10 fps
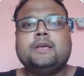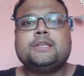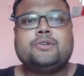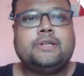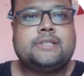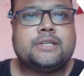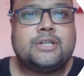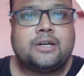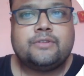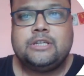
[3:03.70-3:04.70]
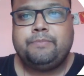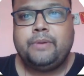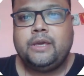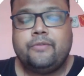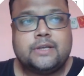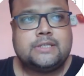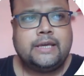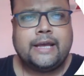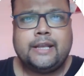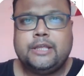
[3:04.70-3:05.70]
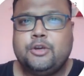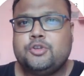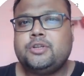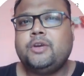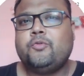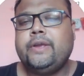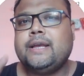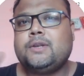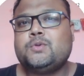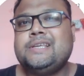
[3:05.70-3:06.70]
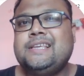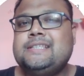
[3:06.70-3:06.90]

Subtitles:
So this is a chart of GBPUSD, and usually we get to see